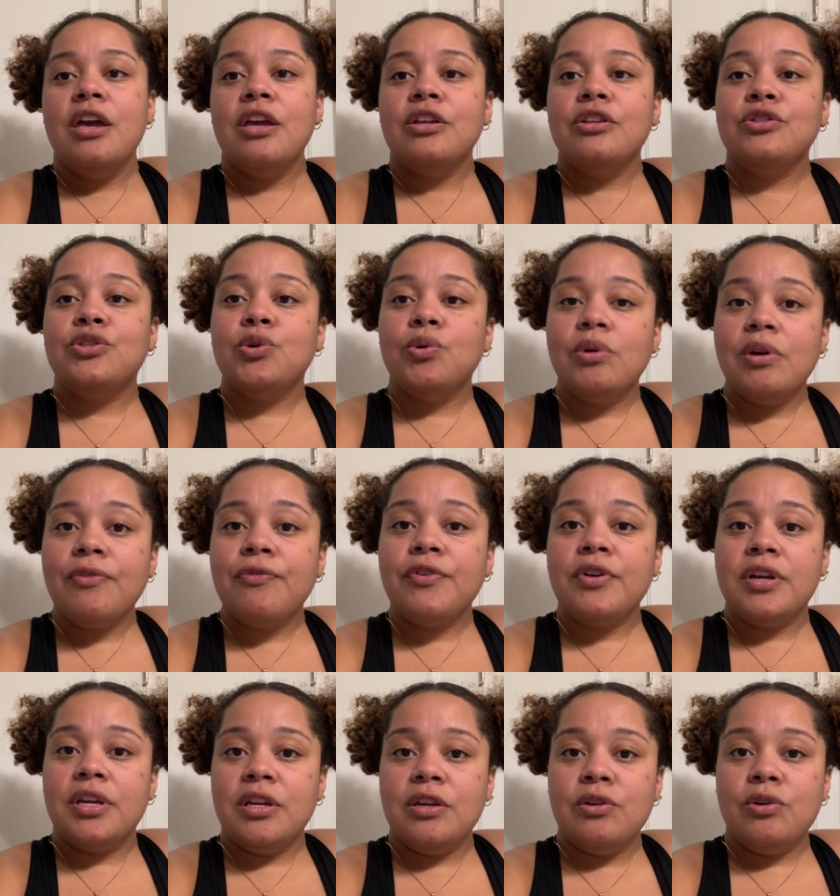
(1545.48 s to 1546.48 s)
do it for
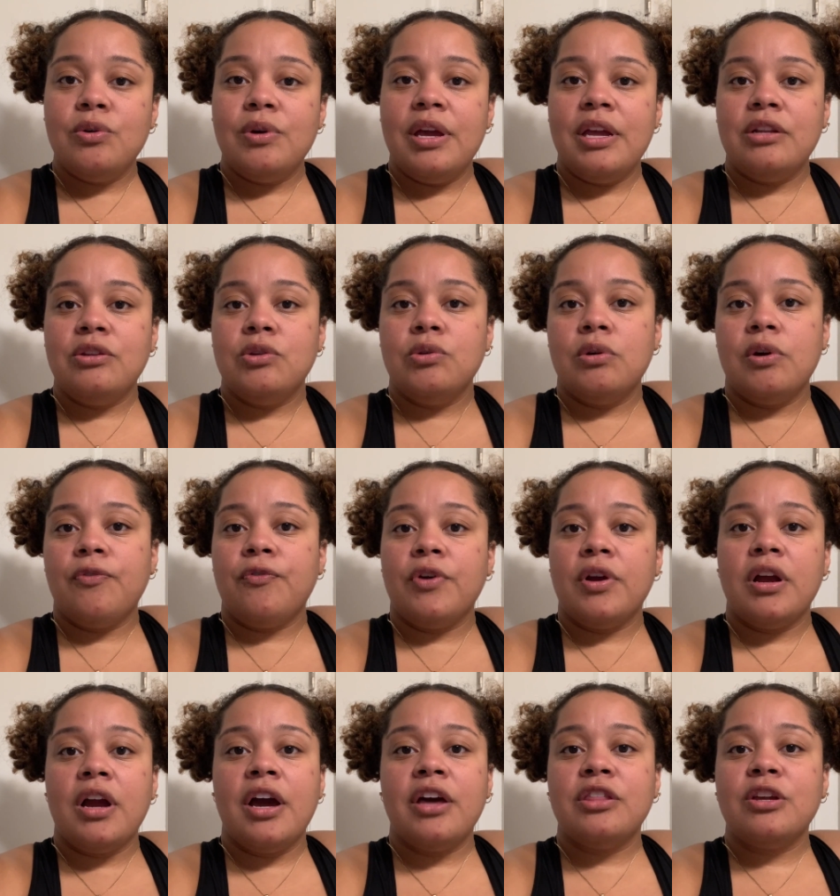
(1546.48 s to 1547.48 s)
you and do it
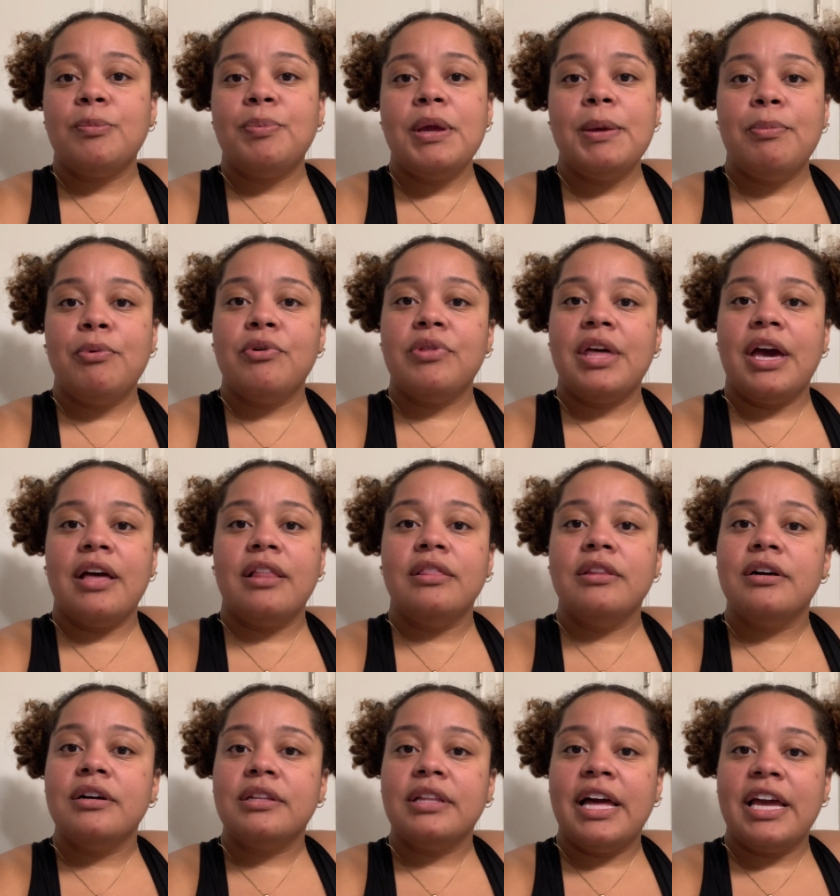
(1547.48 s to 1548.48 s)
for other people that
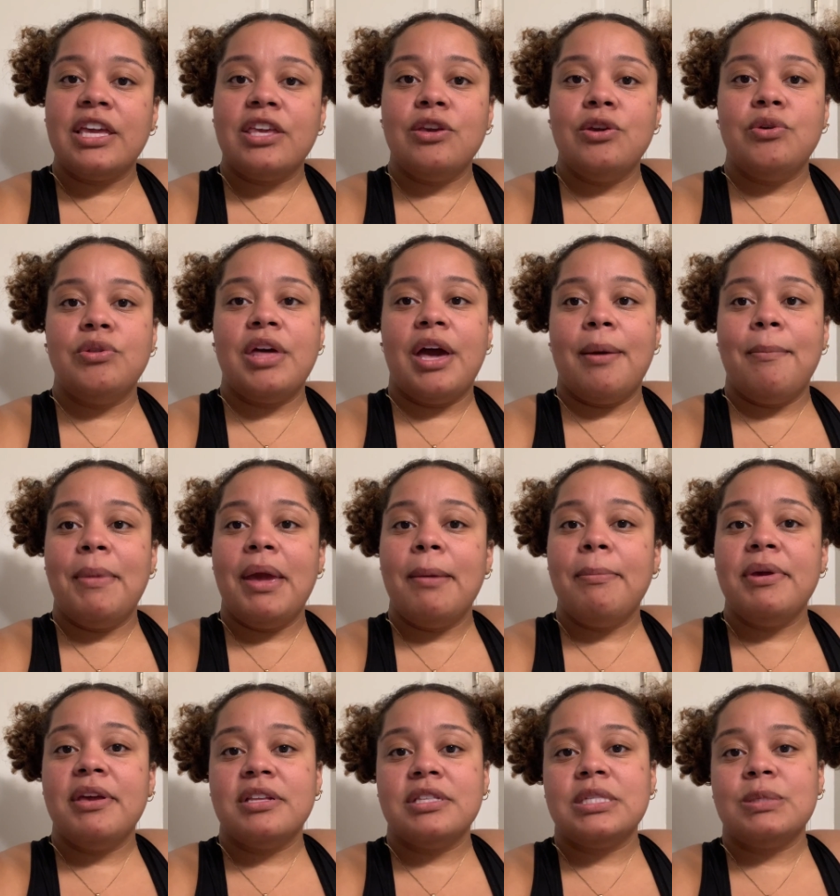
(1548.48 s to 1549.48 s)
look like you, that may
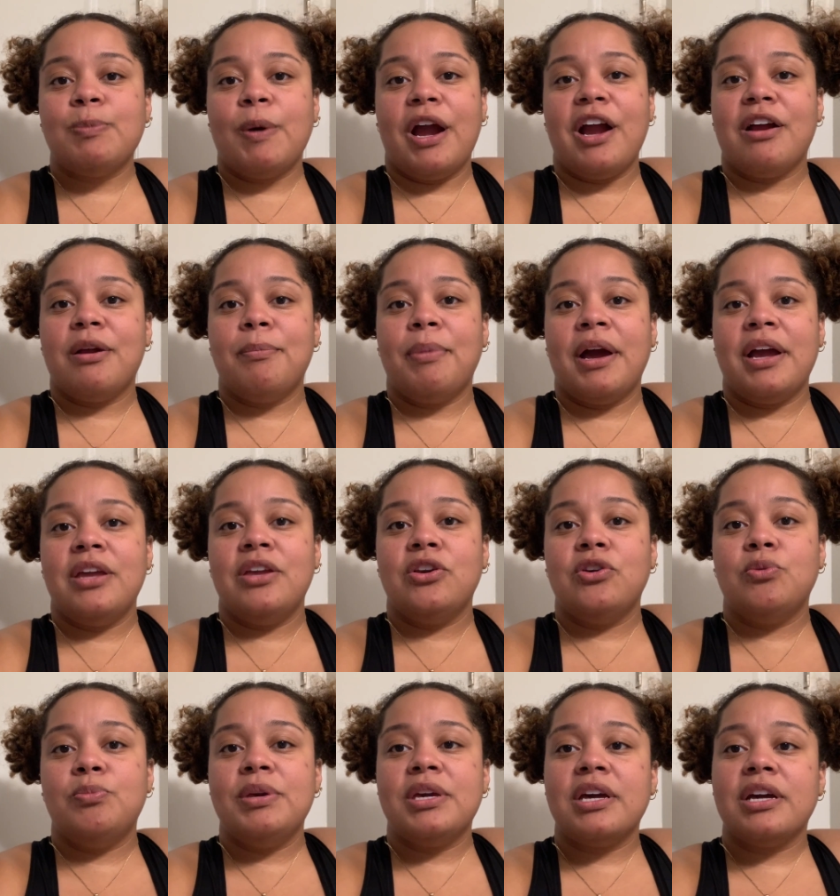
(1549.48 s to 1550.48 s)
be inspired by you,
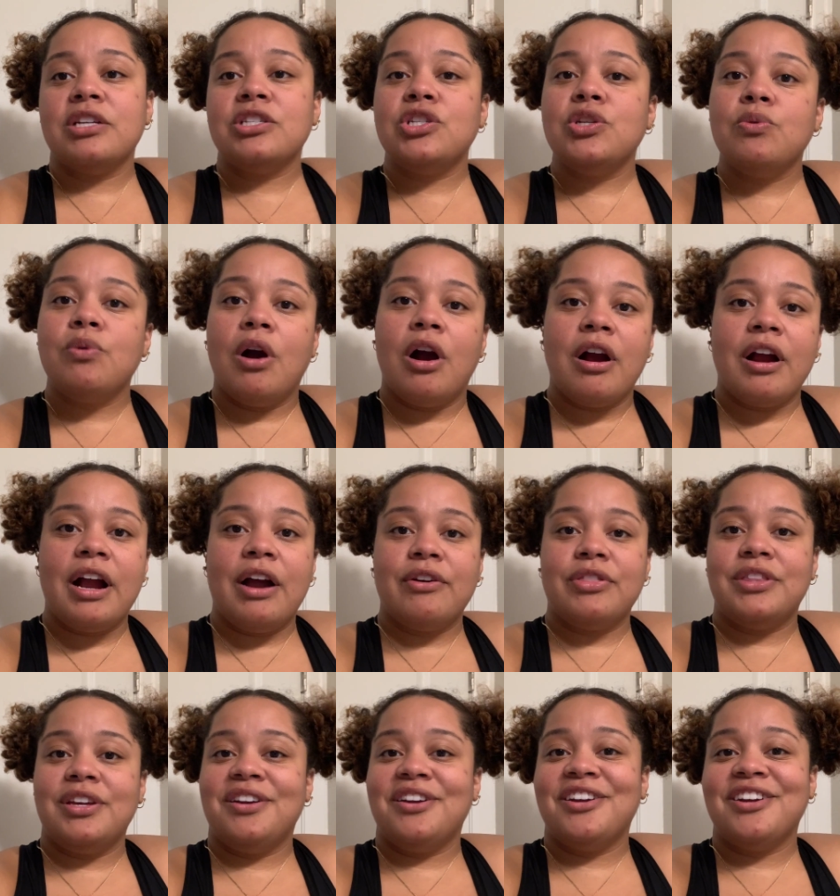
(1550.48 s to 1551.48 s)
because you are out
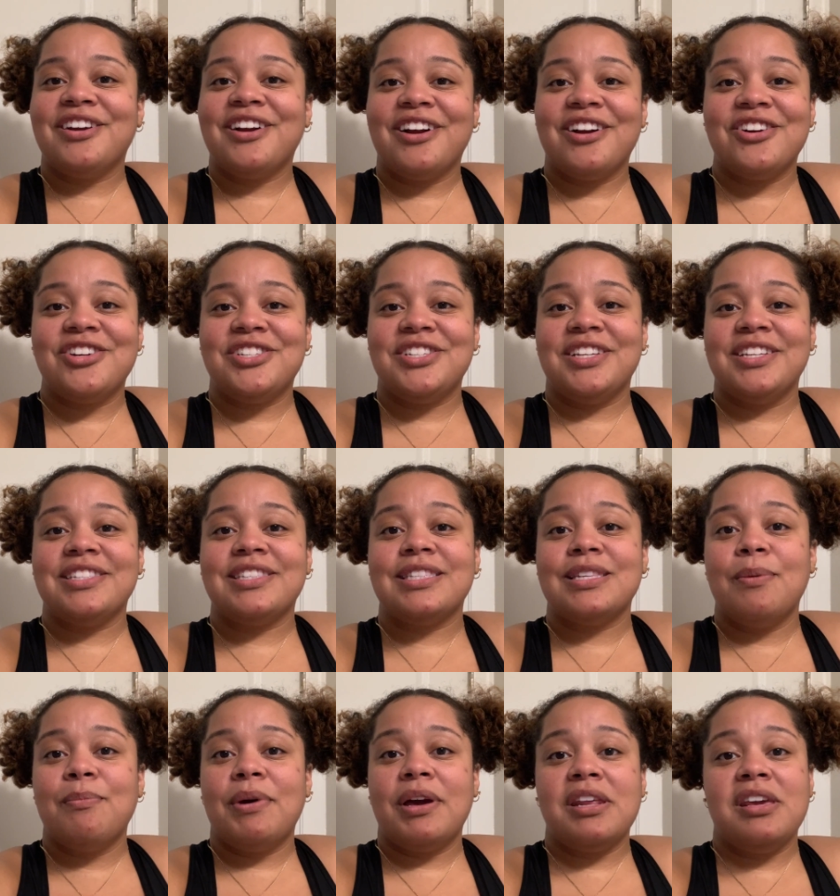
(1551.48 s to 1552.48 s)
there encouraging
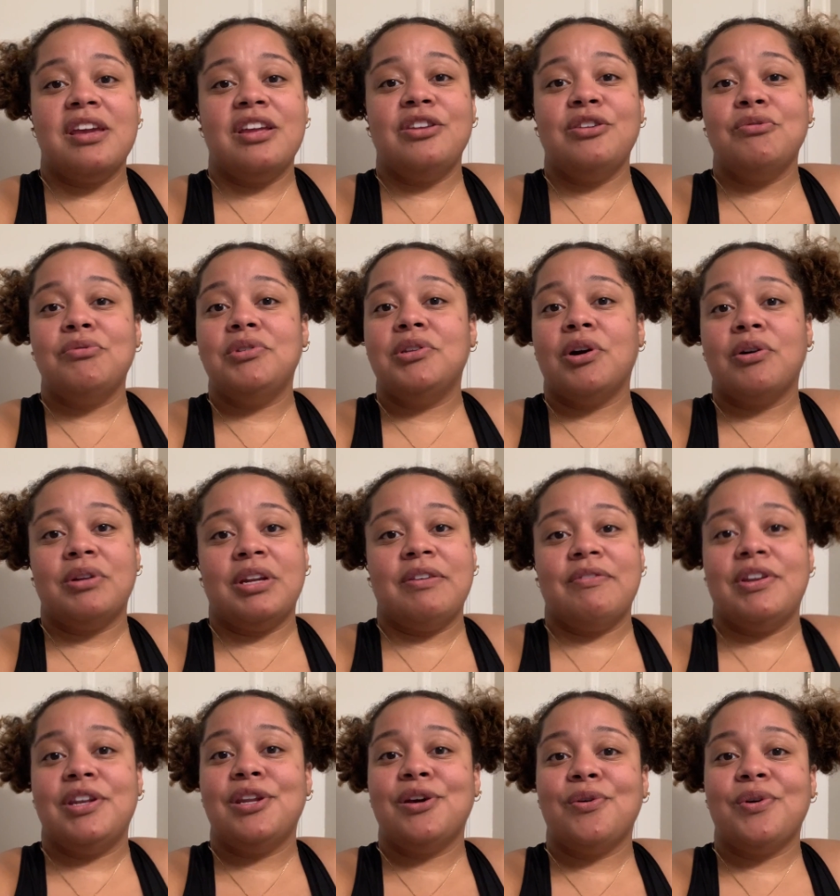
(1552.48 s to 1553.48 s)
somebody and you don't
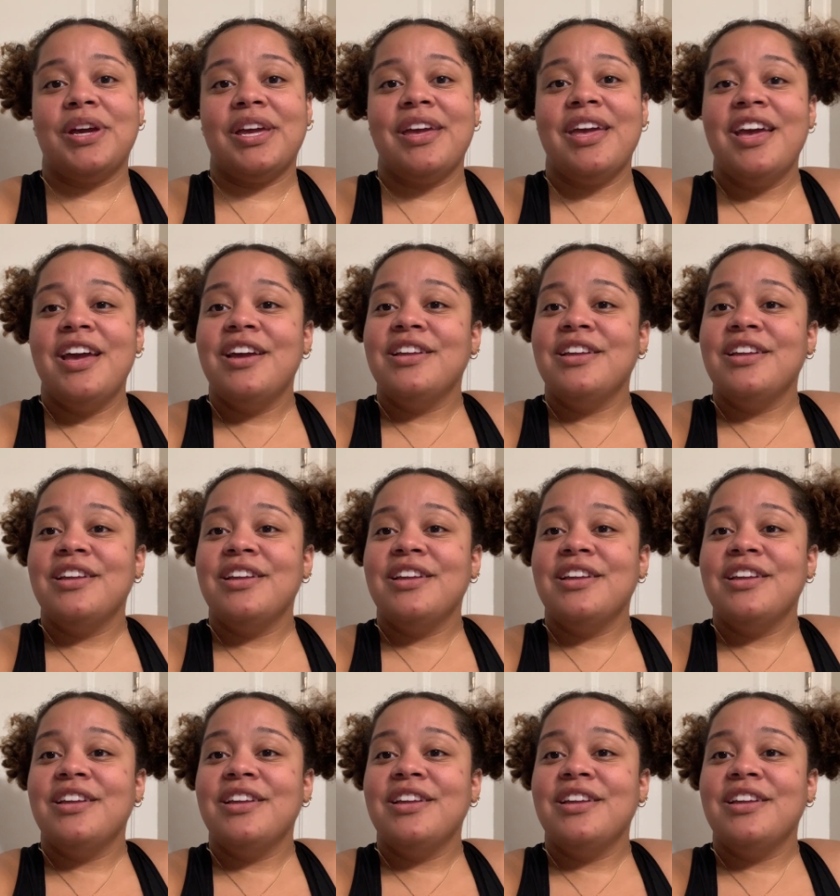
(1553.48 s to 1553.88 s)
even know it.